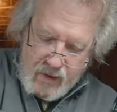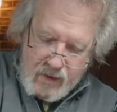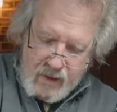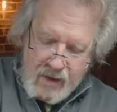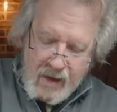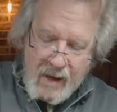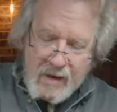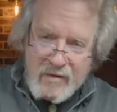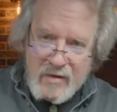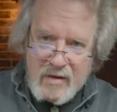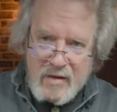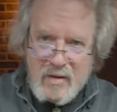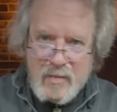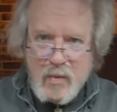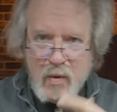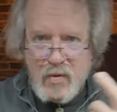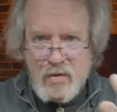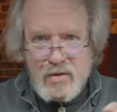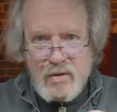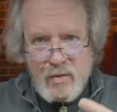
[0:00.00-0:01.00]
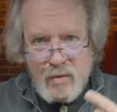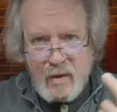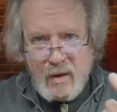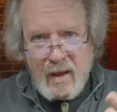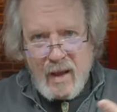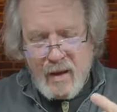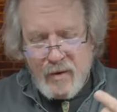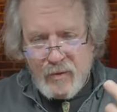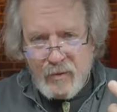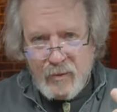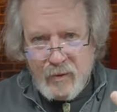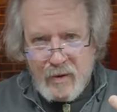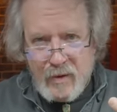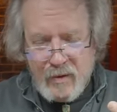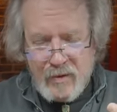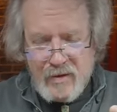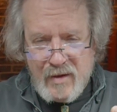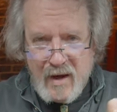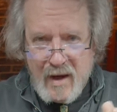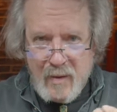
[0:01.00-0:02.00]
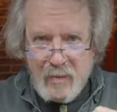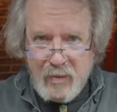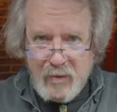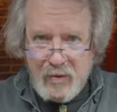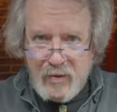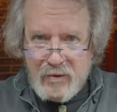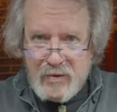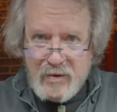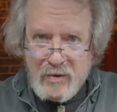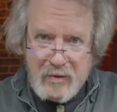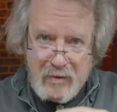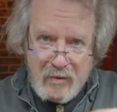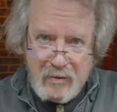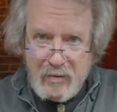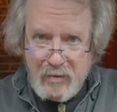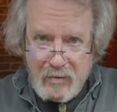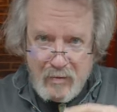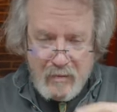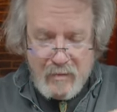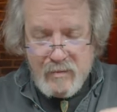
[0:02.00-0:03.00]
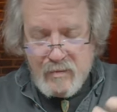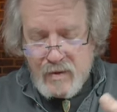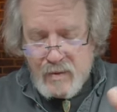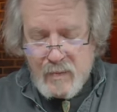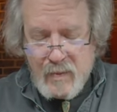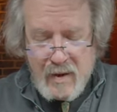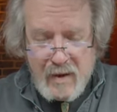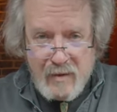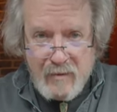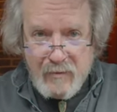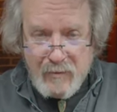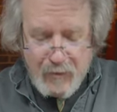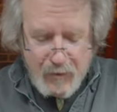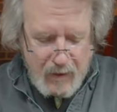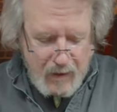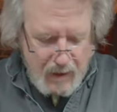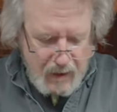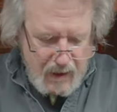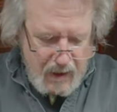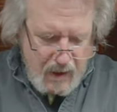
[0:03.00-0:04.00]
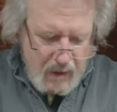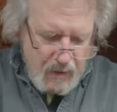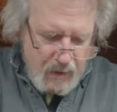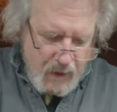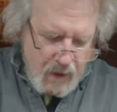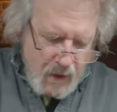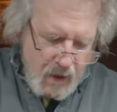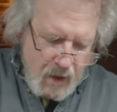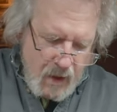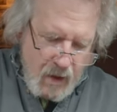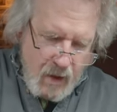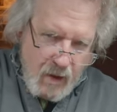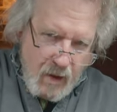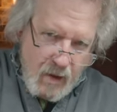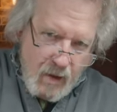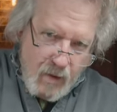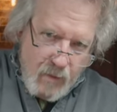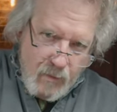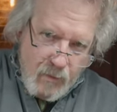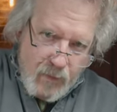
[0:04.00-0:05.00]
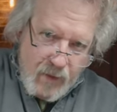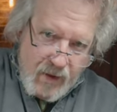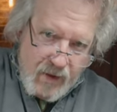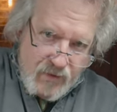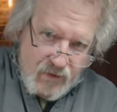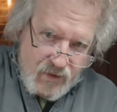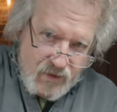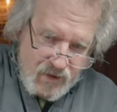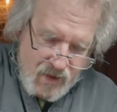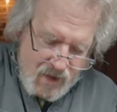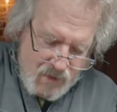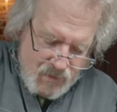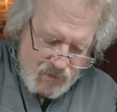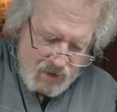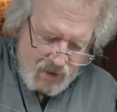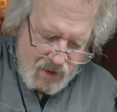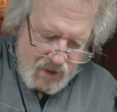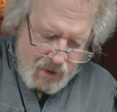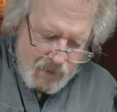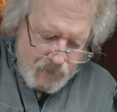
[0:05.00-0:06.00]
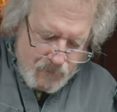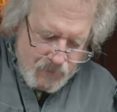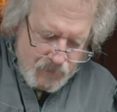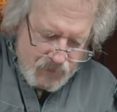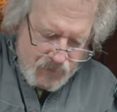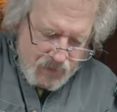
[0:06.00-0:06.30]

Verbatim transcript: yes, it's supposed to allow the reel table to spin freely, but at the same time,